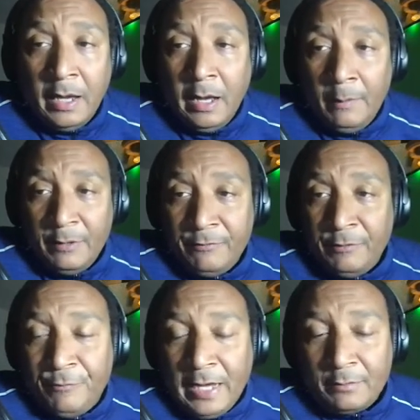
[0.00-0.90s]
And
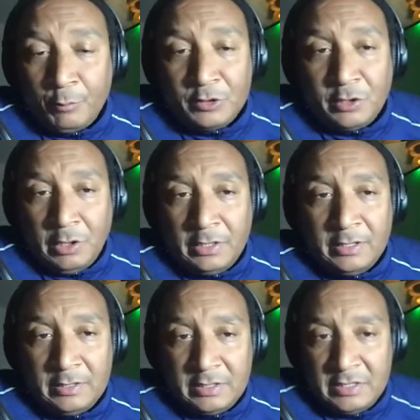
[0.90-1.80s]
in fact, we're
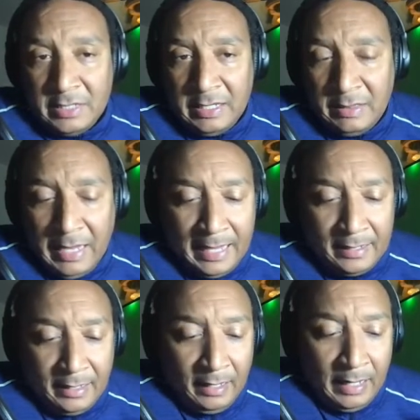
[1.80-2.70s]
starting to see
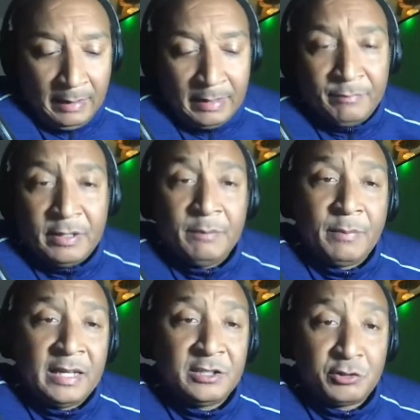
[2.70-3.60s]
that even in
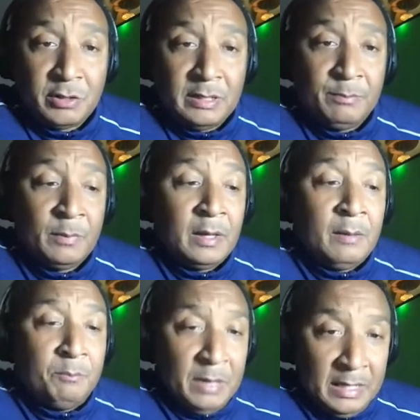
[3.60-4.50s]
mainstream
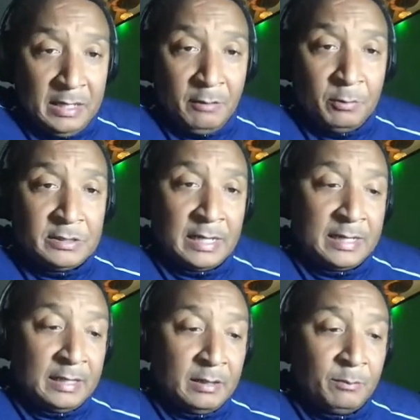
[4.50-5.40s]
media, which I
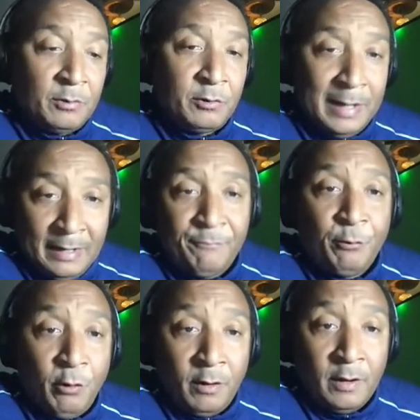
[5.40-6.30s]
give them credit
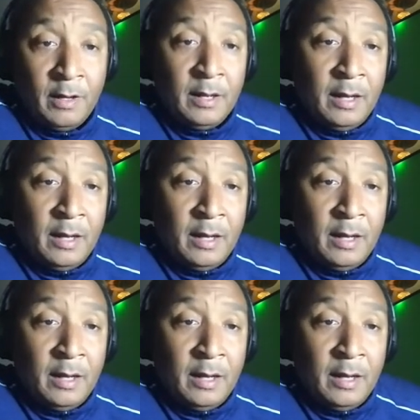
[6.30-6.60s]
for.